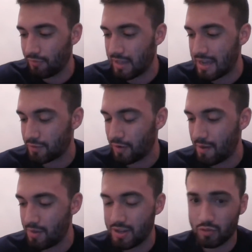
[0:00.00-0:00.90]
last
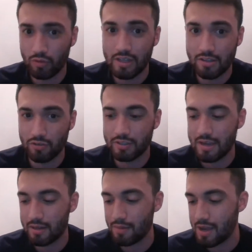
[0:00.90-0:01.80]
five minutes, really
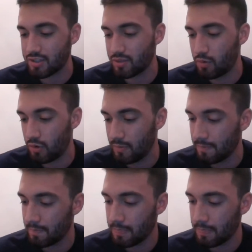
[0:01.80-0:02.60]
entertaining basketball.